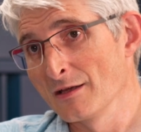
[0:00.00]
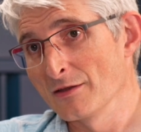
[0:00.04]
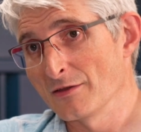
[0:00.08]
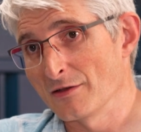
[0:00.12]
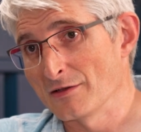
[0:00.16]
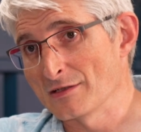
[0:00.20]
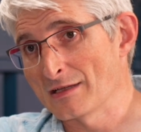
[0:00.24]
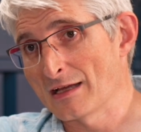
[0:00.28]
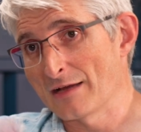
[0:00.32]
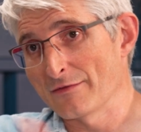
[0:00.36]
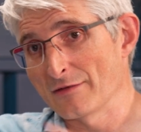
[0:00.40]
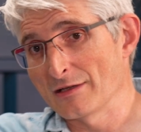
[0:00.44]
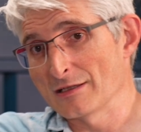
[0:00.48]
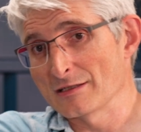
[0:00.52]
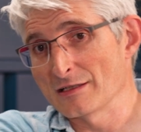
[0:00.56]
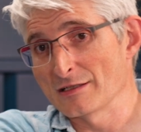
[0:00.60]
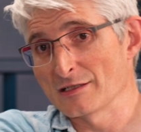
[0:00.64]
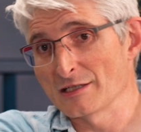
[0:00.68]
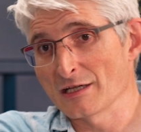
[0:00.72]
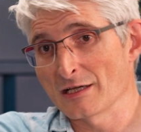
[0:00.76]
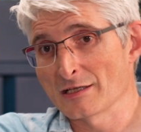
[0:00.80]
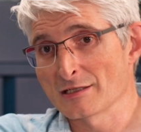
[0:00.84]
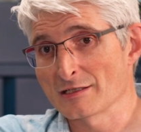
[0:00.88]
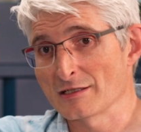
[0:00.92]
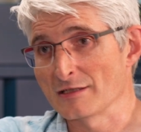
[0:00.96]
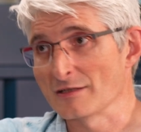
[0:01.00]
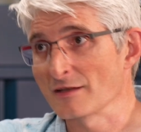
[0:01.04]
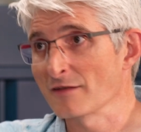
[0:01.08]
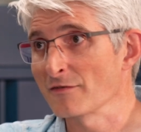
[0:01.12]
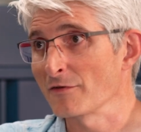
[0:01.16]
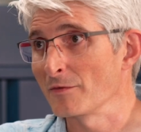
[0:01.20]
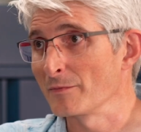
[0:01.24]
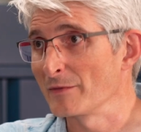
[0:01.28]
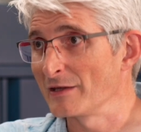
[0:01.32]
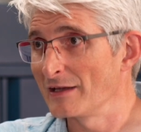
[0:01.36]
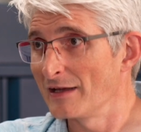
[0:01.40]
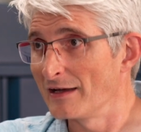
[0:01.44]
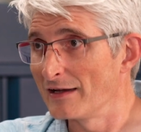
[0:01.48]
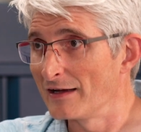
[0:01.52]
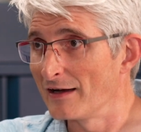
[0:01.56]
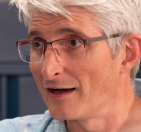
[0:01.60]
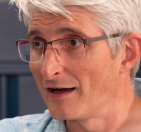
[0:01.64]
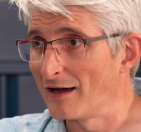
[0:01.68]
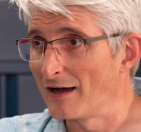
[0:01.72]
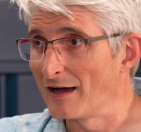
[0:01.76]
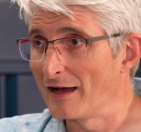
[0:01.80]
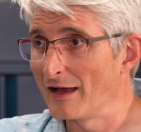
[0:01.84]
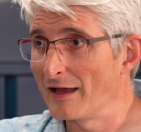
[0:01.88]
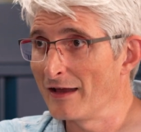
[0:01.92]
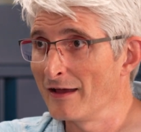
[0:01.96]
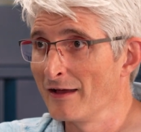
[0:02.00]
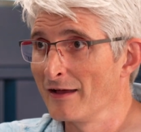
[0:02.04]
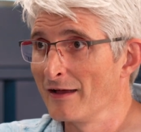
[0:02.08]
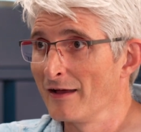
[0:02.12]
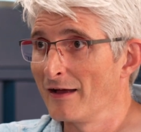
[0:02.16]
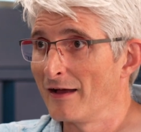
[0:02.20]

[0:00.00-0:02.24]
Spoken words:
that's having suggestions from the AI